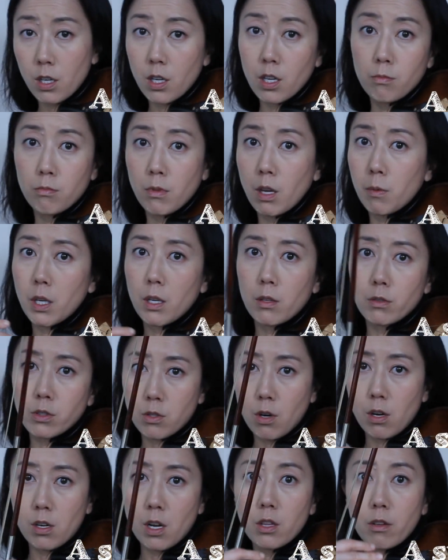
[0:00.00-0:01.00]
And maybe it'll
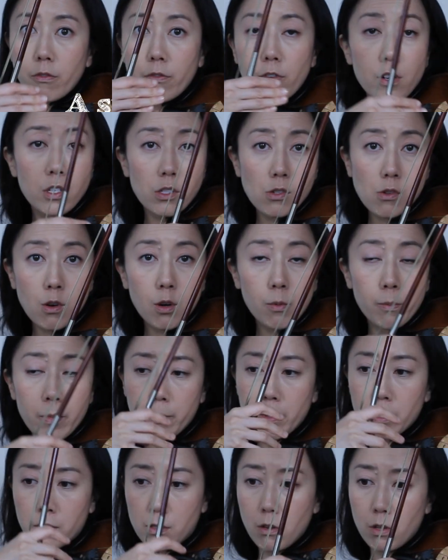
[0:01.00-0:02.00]
start on the first note, maybe
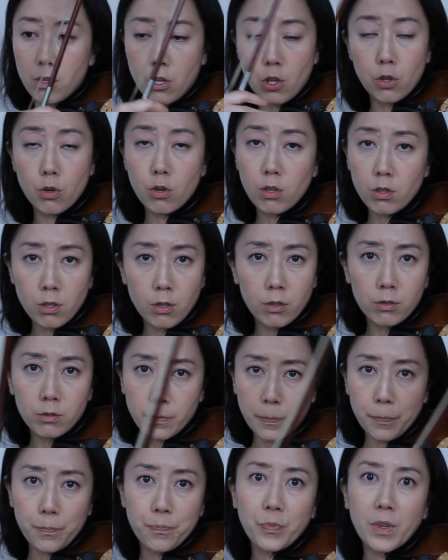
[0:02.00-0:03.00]
it'll start on the 3rd note,
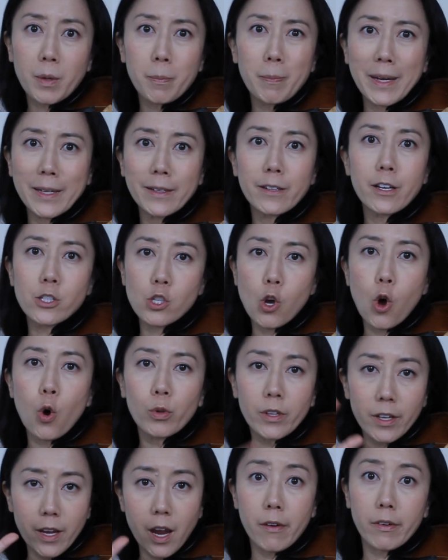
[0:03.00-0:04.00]
but it's
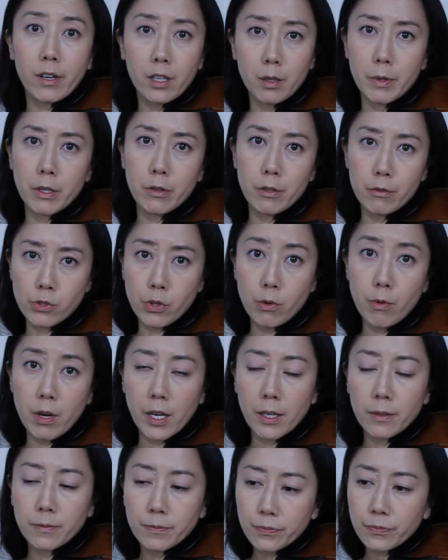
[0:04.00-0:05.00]
only ever going to be those
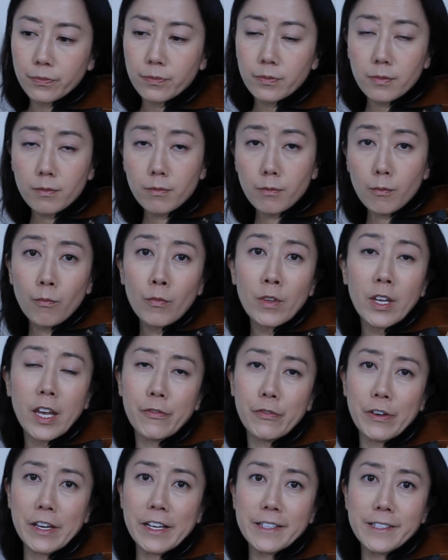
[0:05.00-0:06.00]
3.
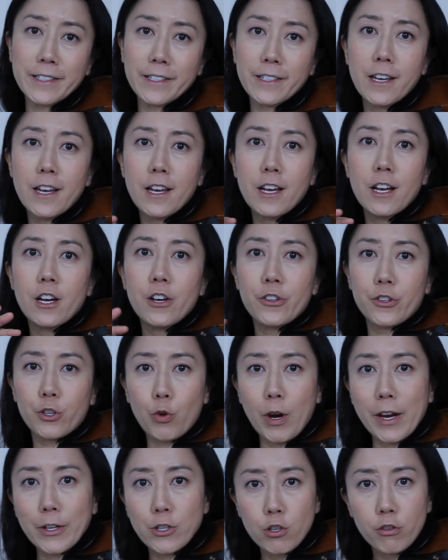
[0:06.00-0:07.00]
If it's the
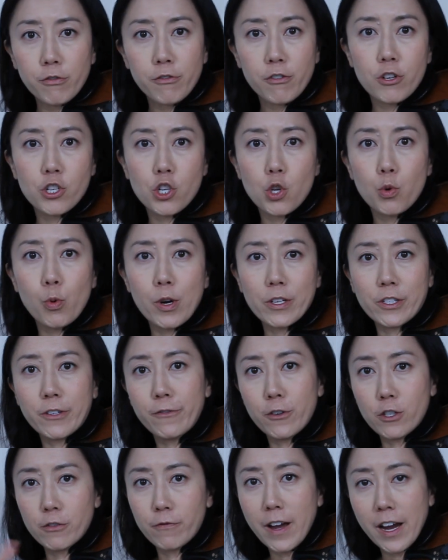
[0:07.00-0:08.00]
grade 2 version where it's the
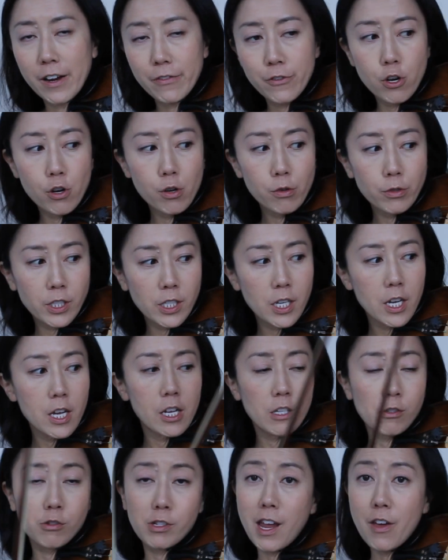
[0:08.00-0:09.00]
first 5 notes,
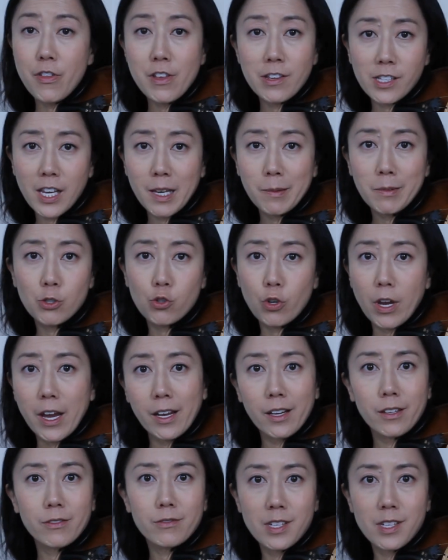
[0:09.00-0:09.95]
stay on the same string.